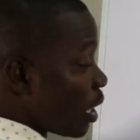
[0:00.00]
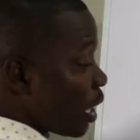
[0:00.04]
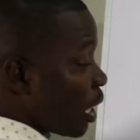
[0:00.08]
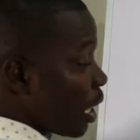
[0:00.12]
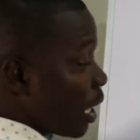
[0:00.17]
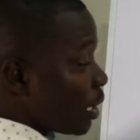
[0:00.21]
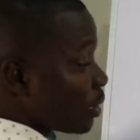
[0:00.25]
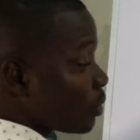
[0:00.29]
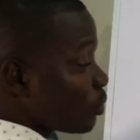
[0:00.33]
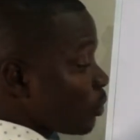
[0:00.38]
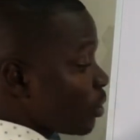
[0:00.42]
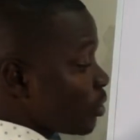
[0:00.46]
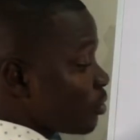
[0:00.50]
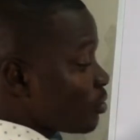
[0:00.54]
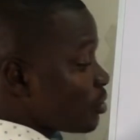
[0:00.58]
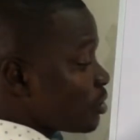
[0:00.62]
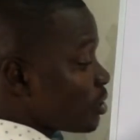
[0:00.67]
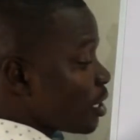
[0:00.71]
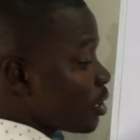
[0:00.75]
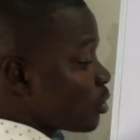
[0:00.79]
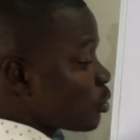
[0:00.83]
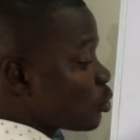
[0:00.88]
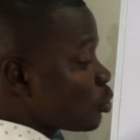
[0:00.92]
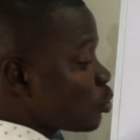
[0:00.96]
And when you
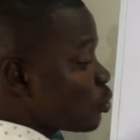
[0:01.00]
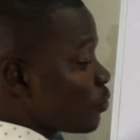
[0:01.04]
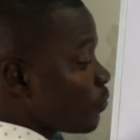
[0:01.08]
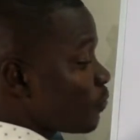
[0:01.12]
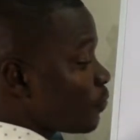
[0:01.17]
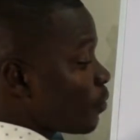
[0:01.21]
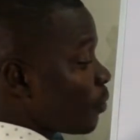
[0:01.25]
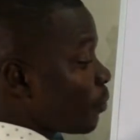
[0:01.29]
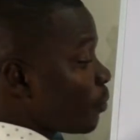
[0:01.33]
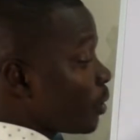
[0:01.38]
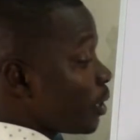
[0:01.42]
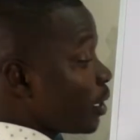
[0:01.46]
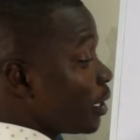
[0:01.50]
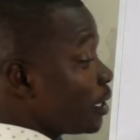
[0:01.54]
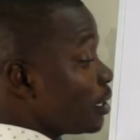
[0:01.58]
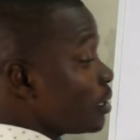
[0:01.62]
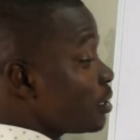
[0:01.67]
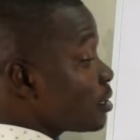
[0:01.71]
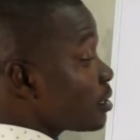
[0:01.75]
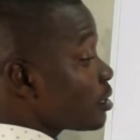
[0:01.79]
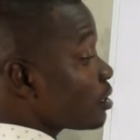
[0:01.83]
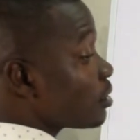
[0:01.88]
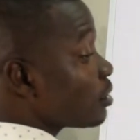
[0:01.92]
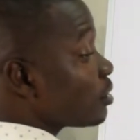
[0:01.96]
take 2 from
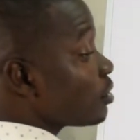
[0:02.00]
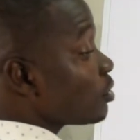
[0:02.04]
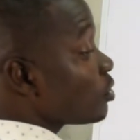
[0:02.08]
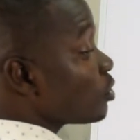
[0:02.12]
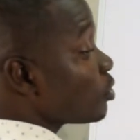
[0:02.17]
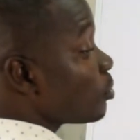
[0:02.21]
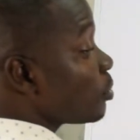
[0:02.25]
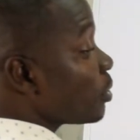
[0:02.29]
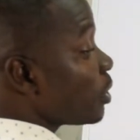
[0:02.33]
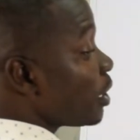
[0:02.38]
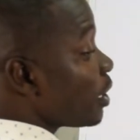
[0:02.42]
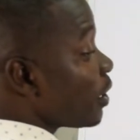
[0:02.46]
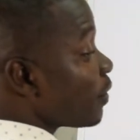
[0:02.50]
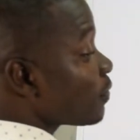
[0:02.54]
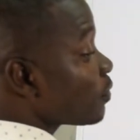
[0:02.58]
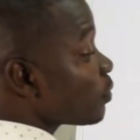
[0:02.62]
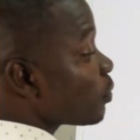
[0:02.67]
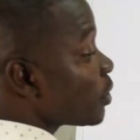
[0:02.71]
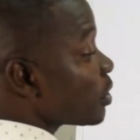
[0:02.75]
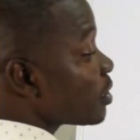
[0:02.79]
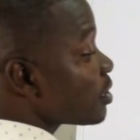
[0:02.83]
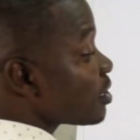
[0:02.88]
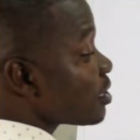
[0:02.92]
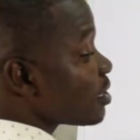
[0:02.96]
8, you'll be left
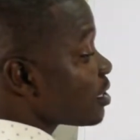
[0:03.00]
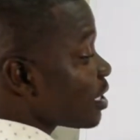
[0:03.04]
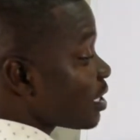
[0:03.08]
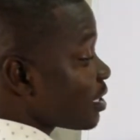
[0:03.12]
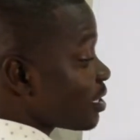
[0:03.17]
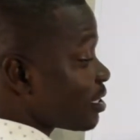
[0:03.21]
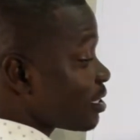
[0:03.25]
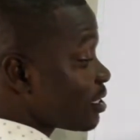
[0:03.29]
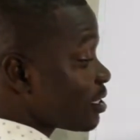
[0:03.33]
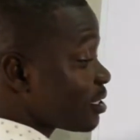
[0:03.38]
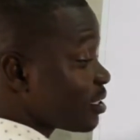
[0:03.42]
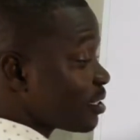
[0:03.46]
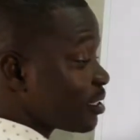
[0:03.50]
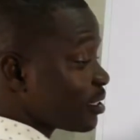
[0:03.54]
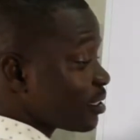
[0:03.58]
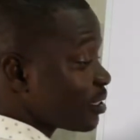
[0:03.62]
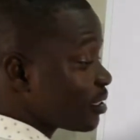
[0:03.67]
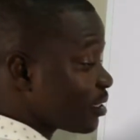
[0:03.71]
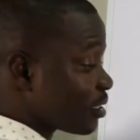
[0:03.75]
with 6.